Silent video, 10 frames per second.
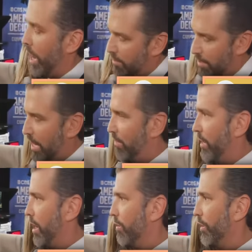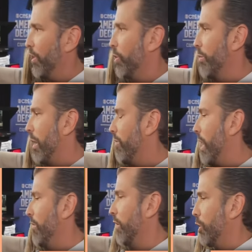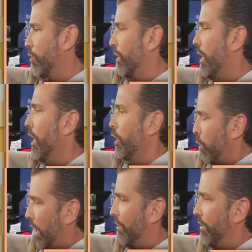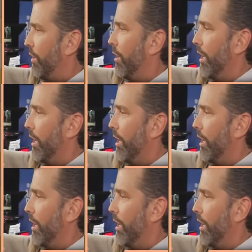I've had to have that conversation with my five young children twice